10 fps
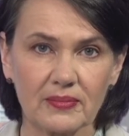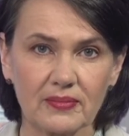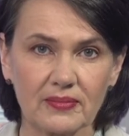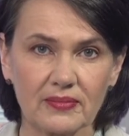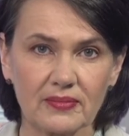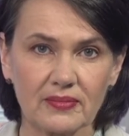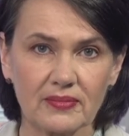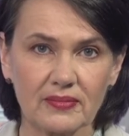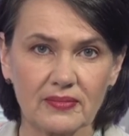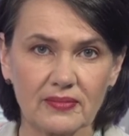
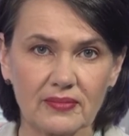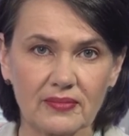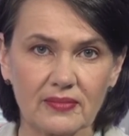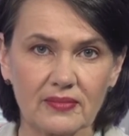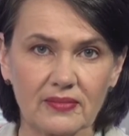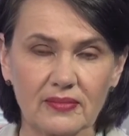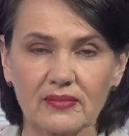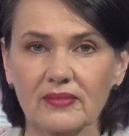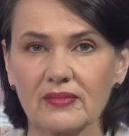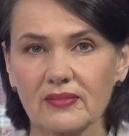
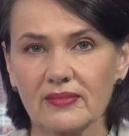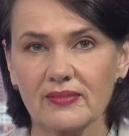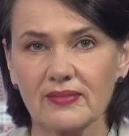[no speech]